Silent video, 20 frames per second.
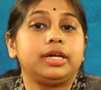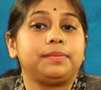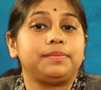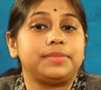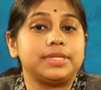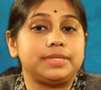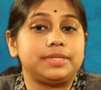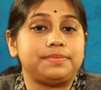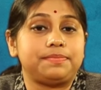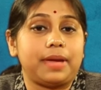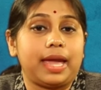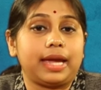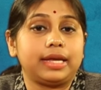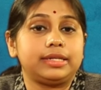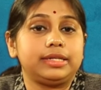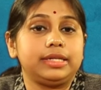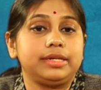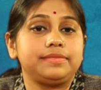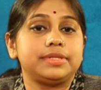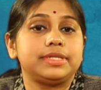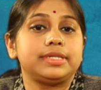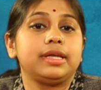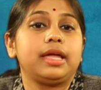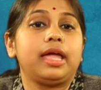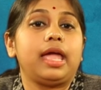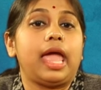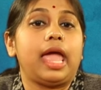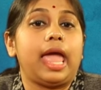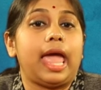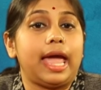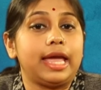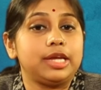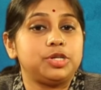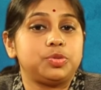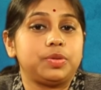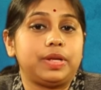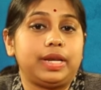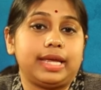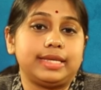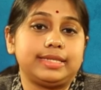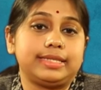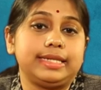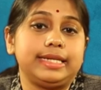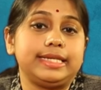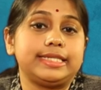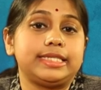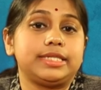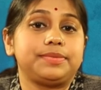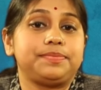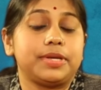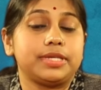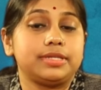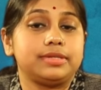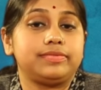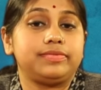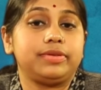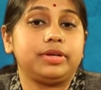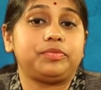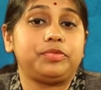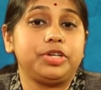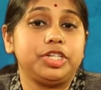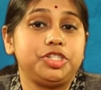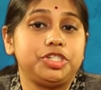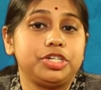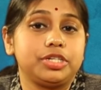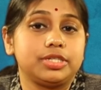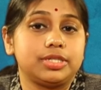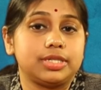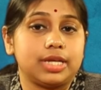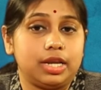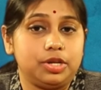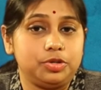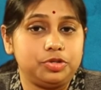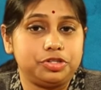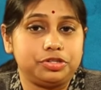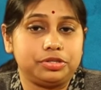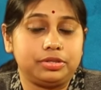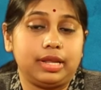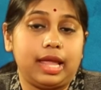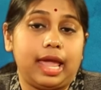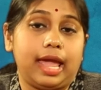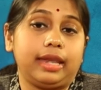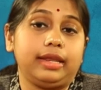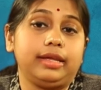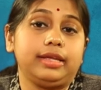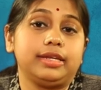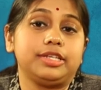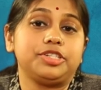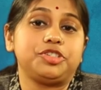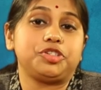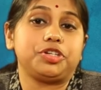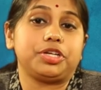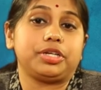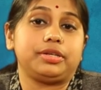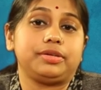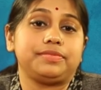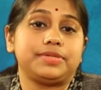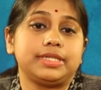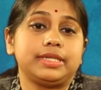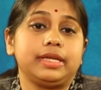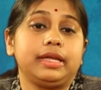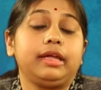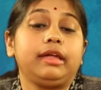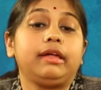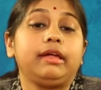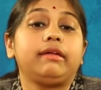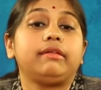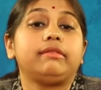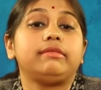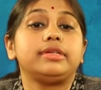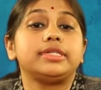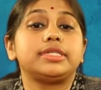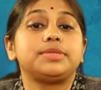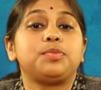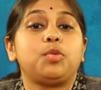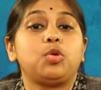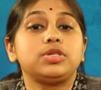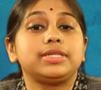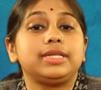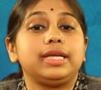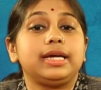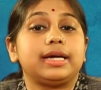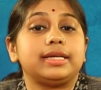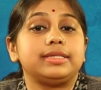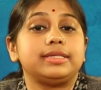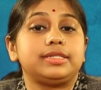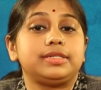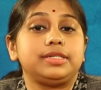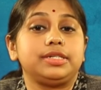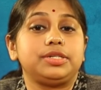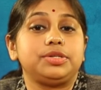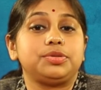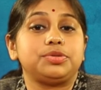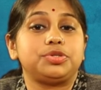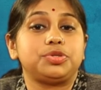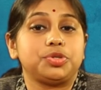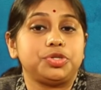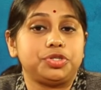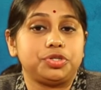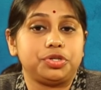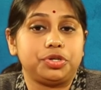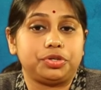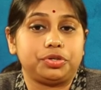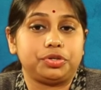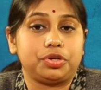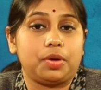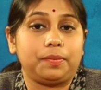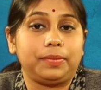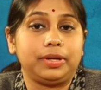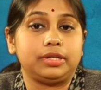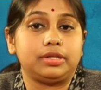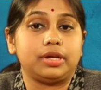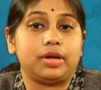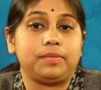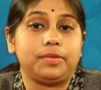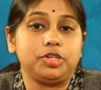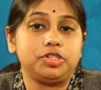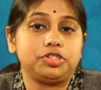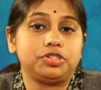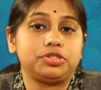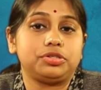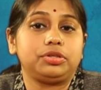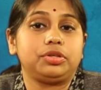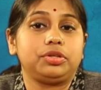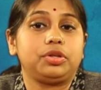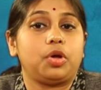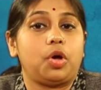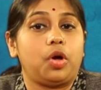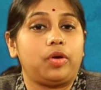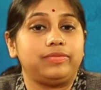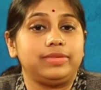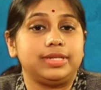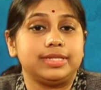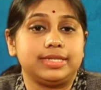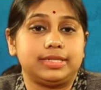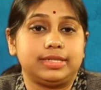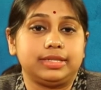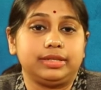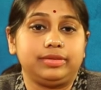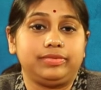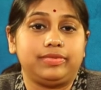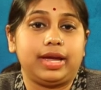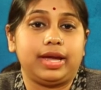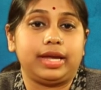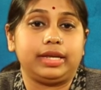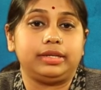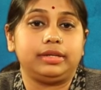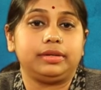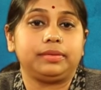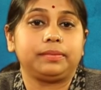perspectives as well as its specific bridging solution and initiatives. This mostly constitutes socio-economic dimension of digital divide.